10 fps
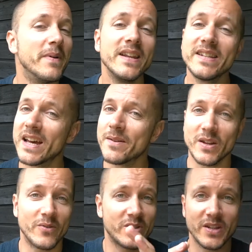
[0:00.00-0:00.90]
many times
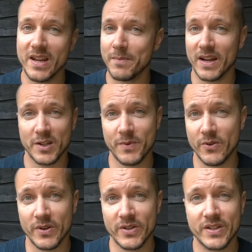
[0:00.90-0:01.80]
I would say in my
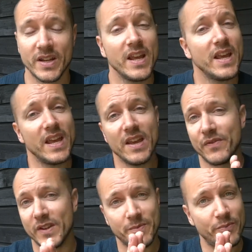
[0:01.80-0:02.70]
experience, if
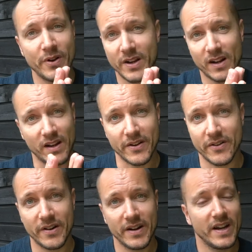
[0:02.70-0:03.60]
it's pretty
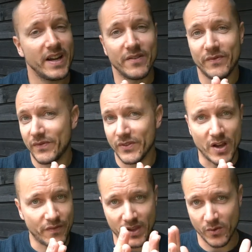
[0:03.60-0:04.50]
clear, if
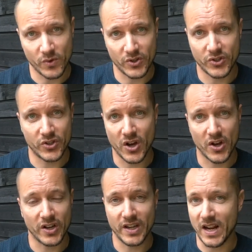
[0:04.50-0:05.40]
nothing was
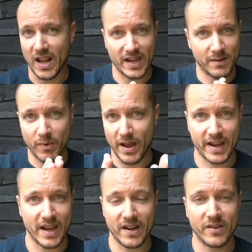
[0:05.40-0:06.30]
done like Black
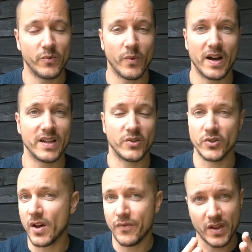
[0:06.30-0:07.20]
Hat wise, if
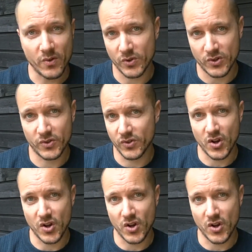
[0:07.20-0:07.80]
nothing was